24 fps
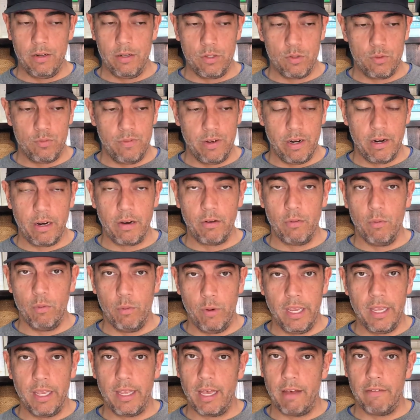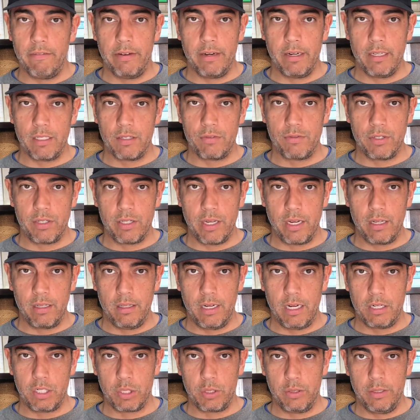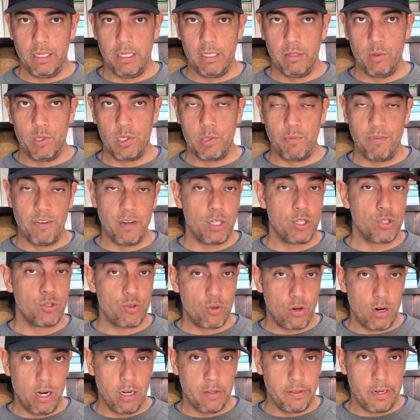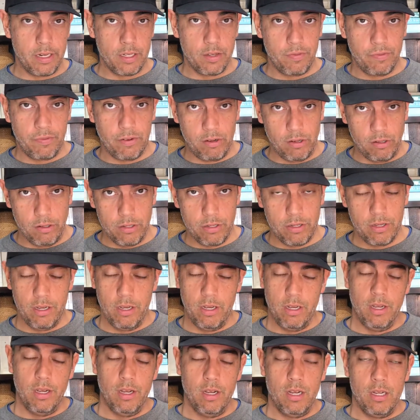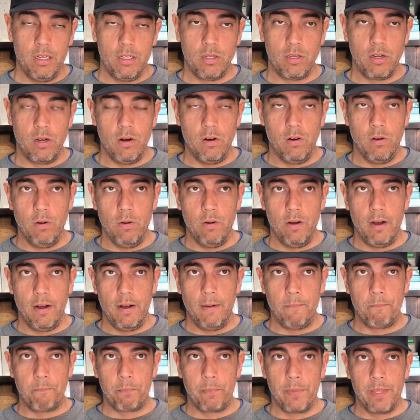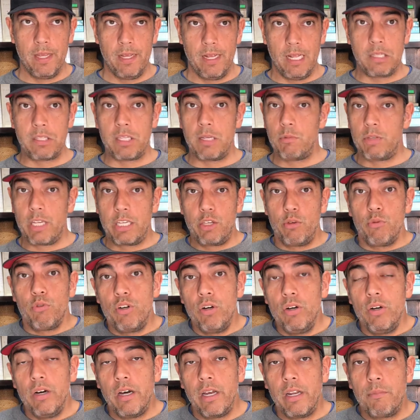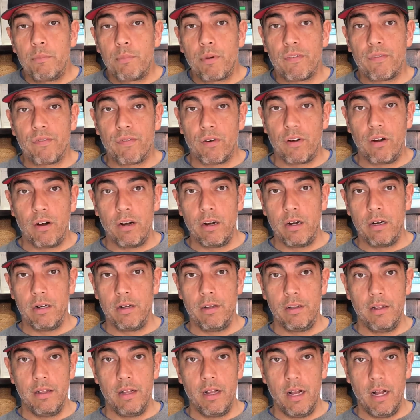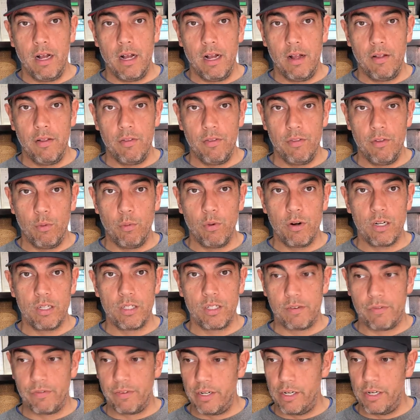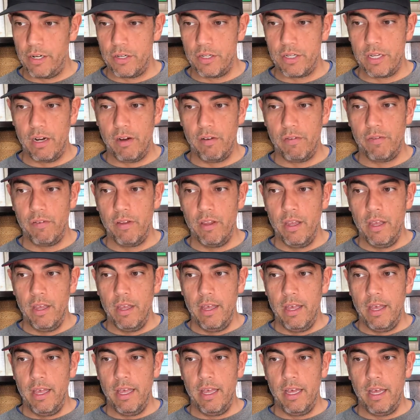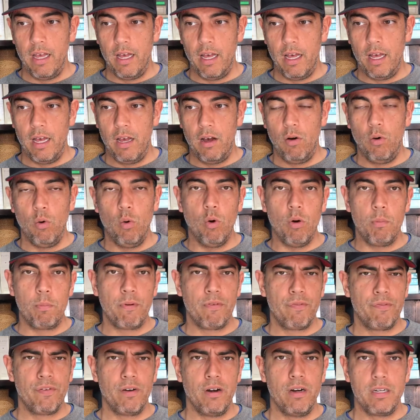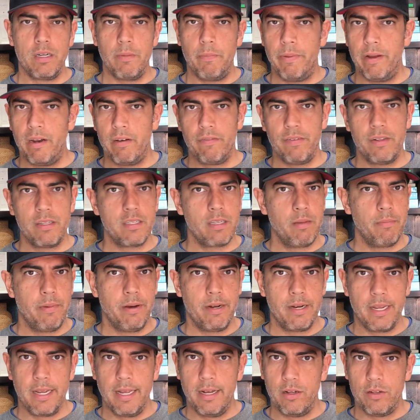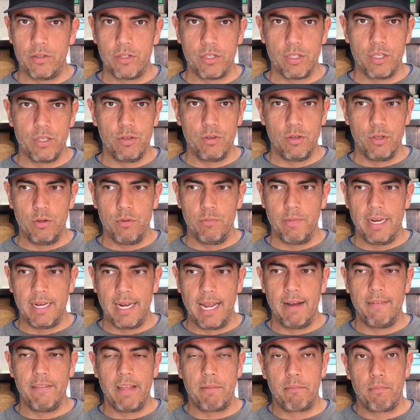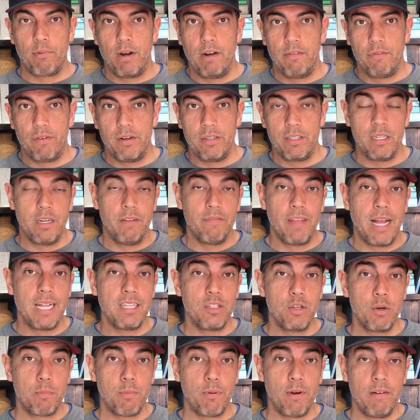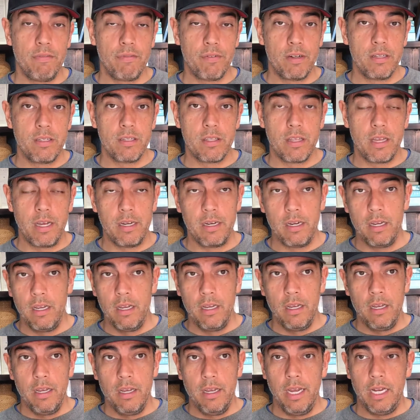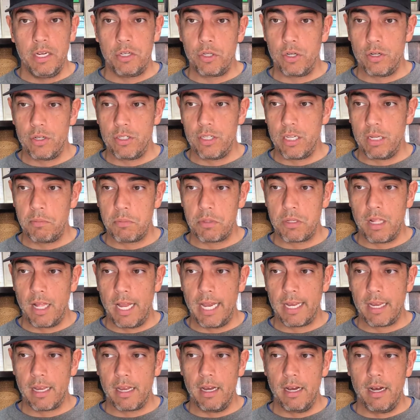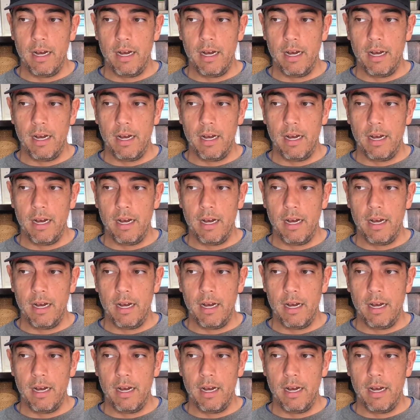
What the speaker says: very weak evidence for psychological egoism, very strong that it's false. So it seems like you could prefer the worst for yourself. Or prefer to benefit somebody else. You might have that preference, and if that's your preference, then it sure seems like